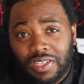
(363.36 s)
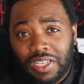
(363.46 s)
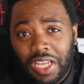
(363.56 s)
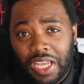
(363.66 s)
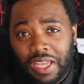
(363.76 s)

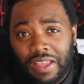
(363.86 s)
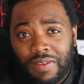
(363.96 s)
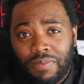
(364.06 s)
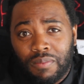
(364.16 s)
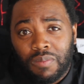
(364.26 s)
again,
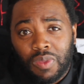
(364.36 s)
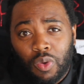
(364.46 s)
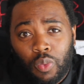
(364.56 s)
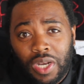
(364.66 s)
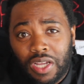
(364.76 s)

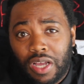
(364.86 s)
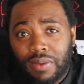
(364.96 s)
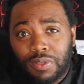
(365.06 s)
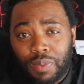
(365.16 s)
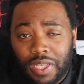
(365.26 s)
when it
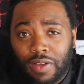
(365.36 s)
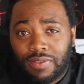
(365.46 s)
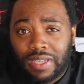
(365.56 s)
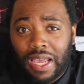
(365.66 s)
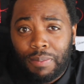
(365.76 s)
comes playoff
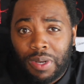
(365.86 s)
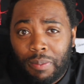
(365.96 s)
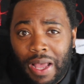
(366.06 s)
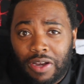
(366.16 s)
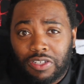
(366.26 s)
time and it
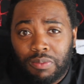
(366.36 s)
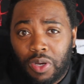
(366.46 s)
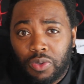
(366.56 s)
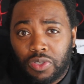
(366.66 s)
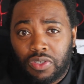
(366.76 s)
matters
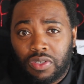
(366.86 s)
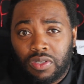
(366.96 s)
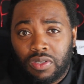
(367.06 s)
most,